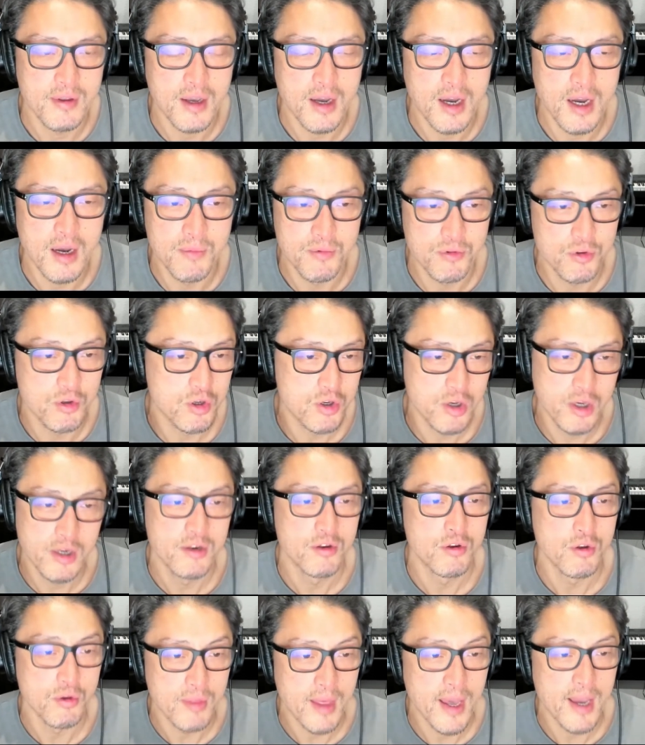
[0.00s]
So you could
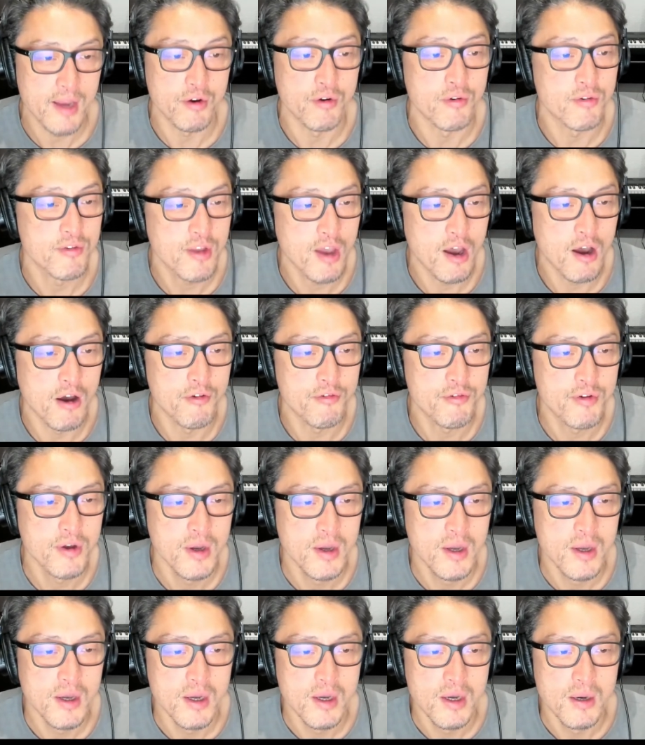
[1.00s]
do that yourself,
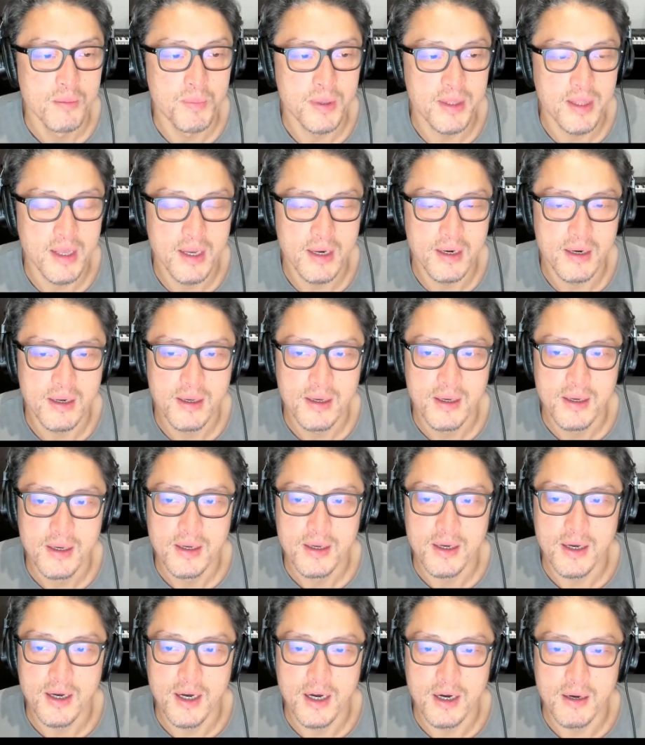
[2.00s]
but then
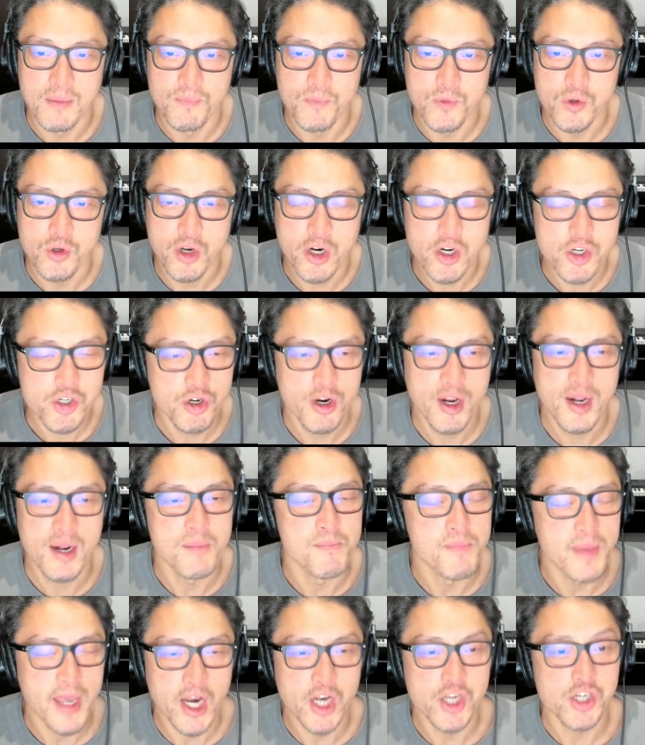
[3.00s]
you're not sure how to
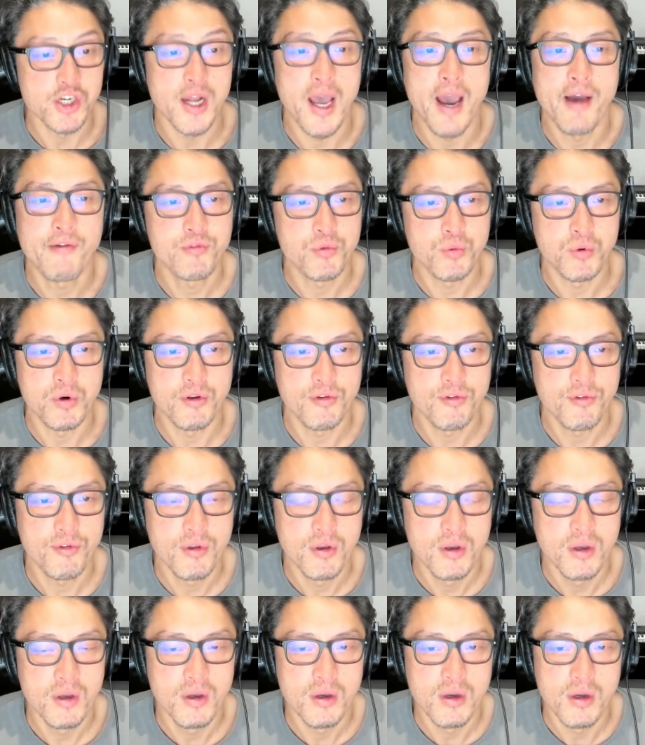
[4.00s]
manage it afterwards.
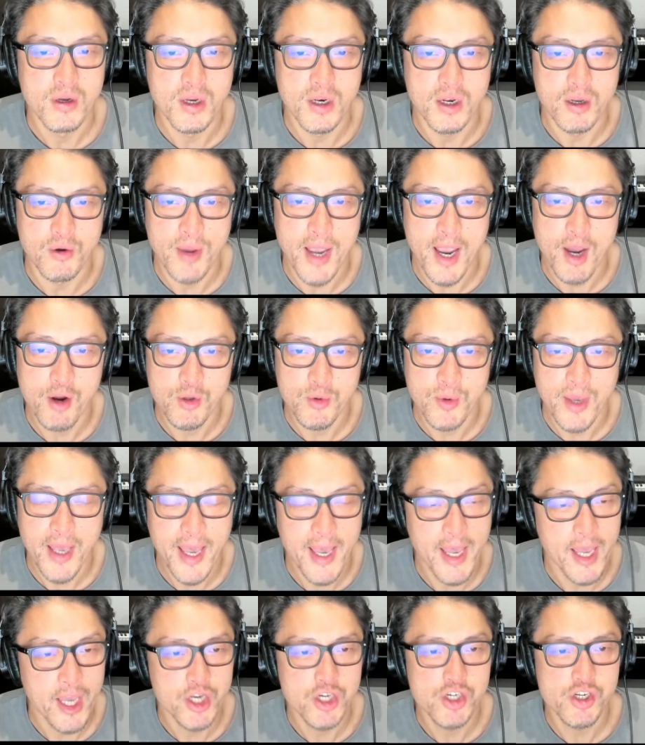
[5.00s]
How do you
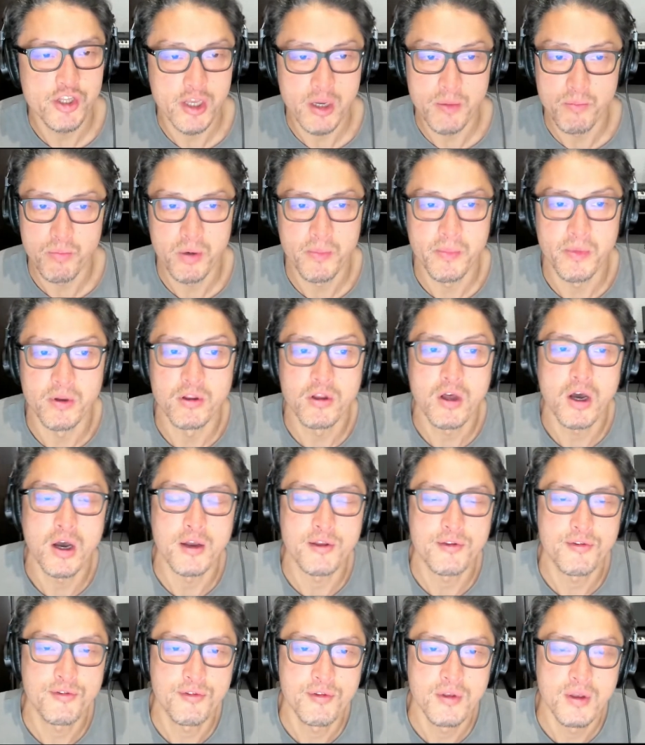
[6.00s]
hedge the impermanent
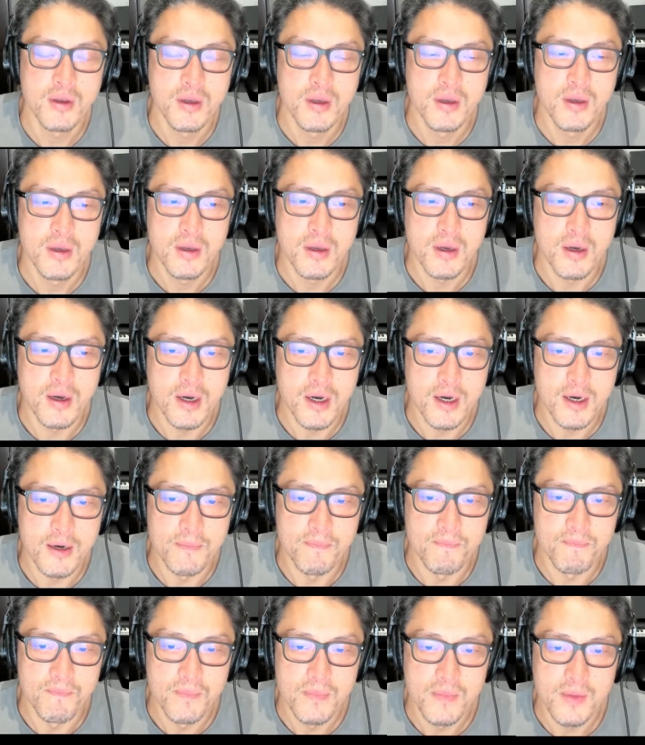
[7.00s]
loss?
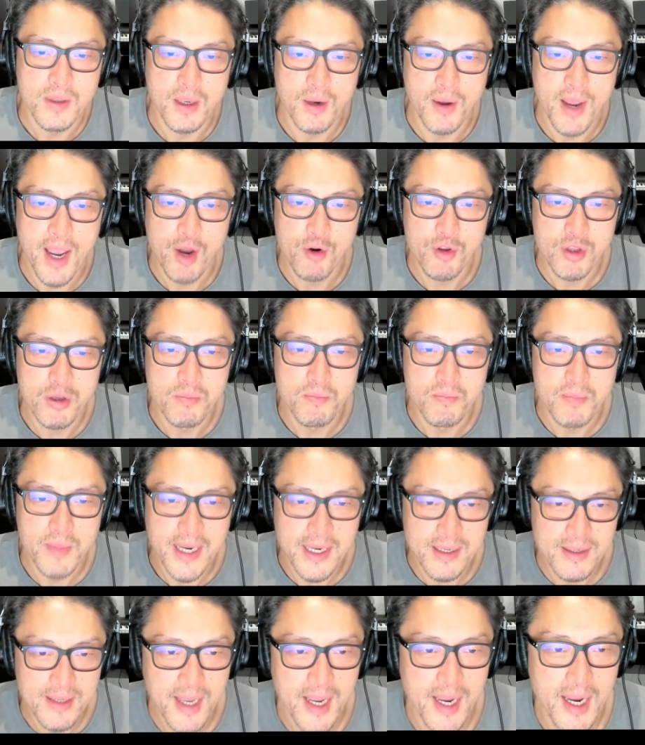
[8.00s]
How do you
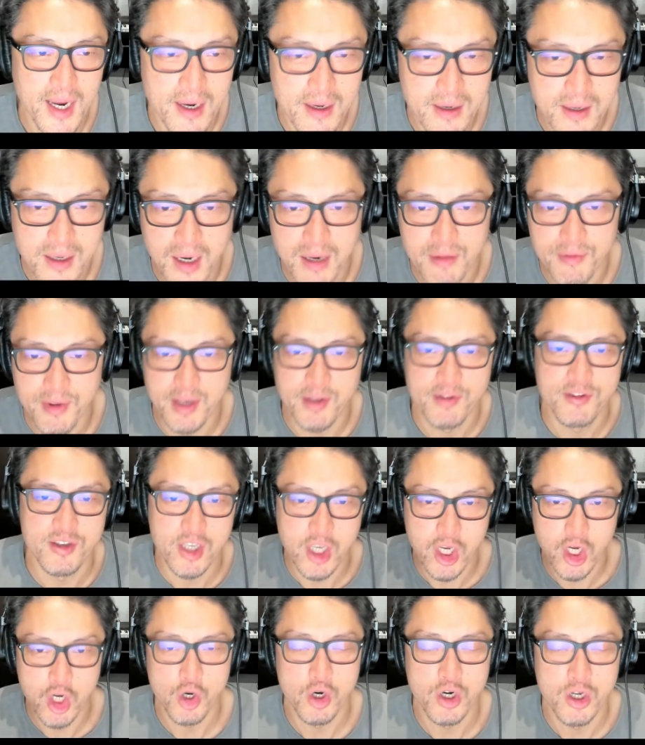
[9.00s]
maintain kind of like
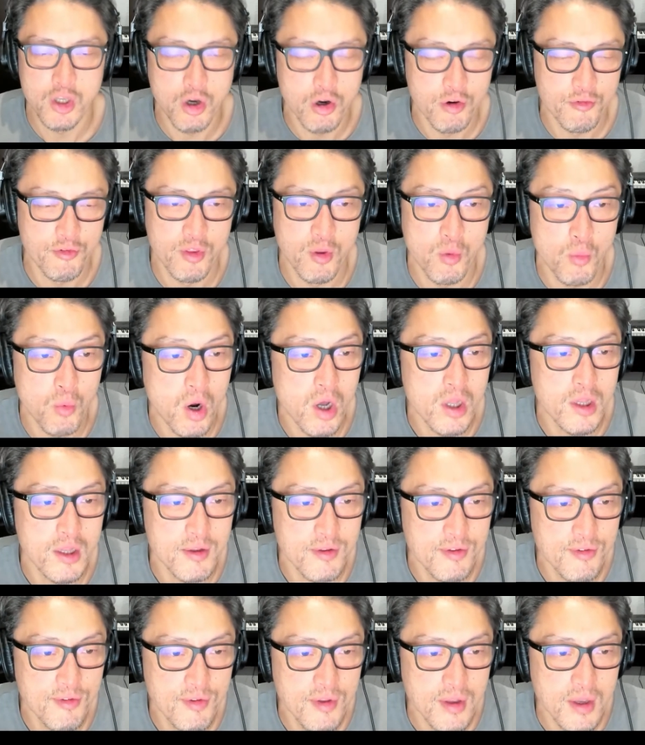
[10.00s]
security over the
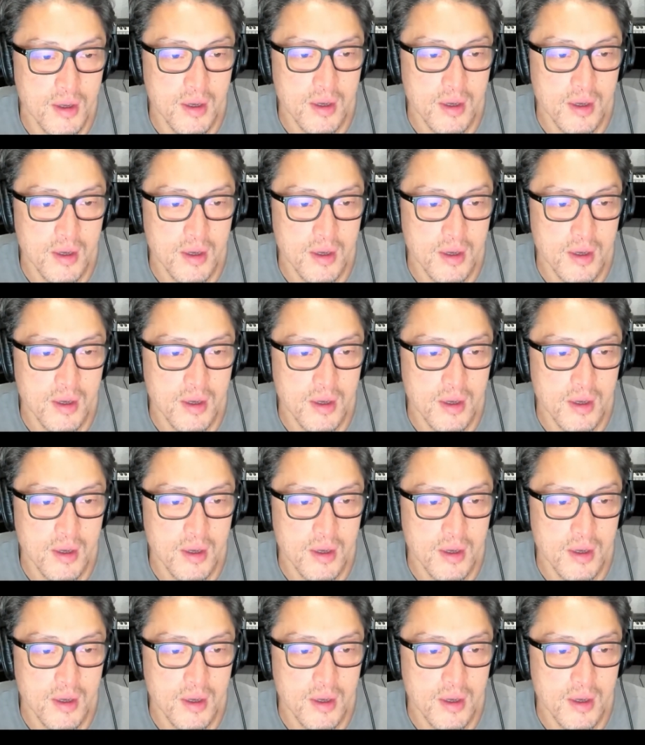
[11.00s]
wallets?